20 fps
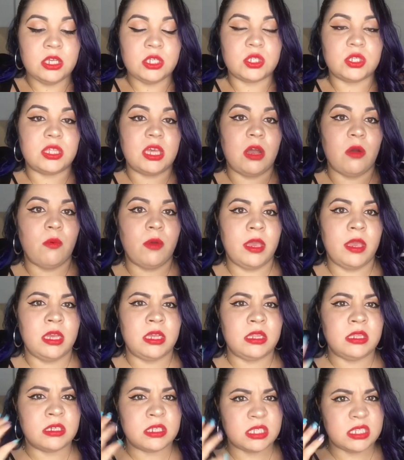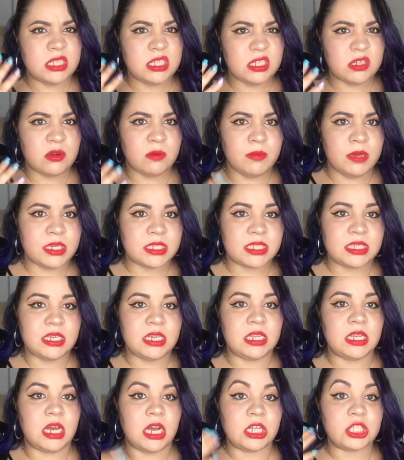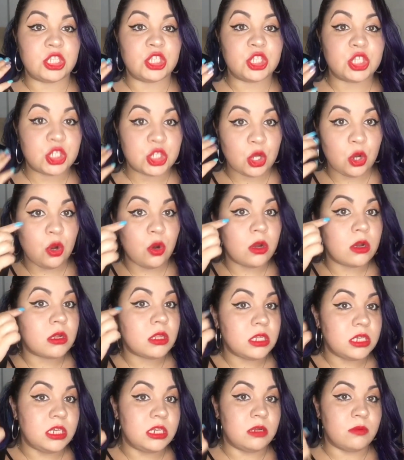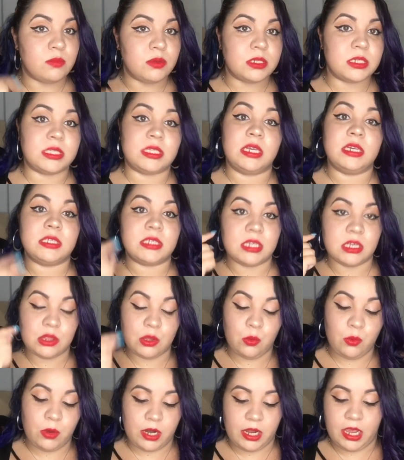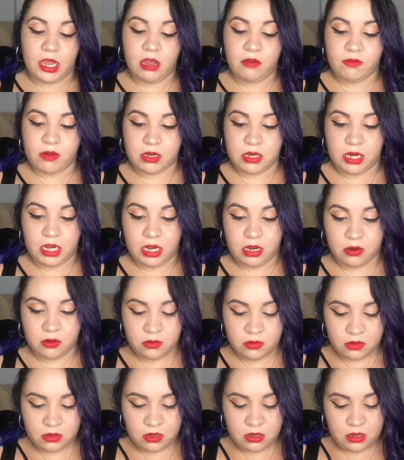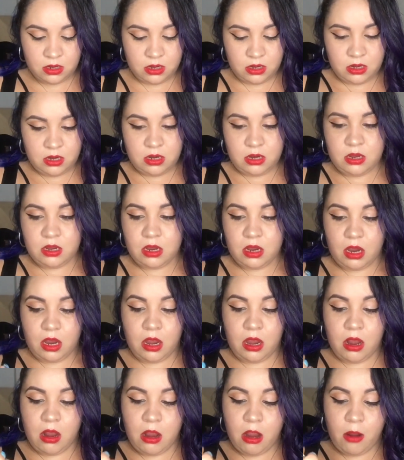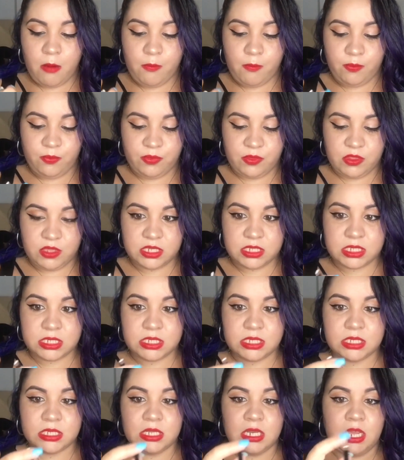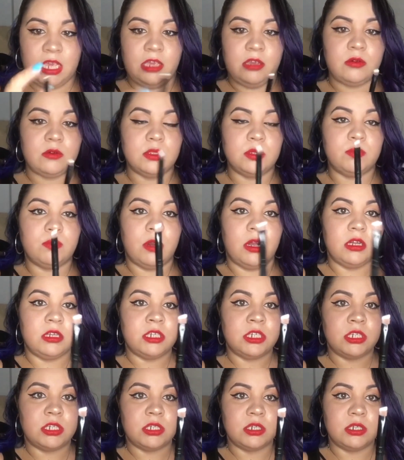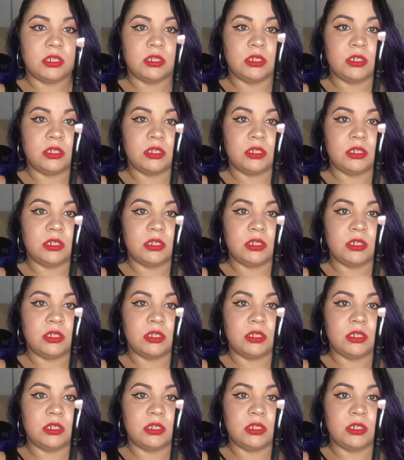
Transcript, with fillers: So that way it looks a little messy and not so clean and precise like the one I have on now. Um, this is an angled brush.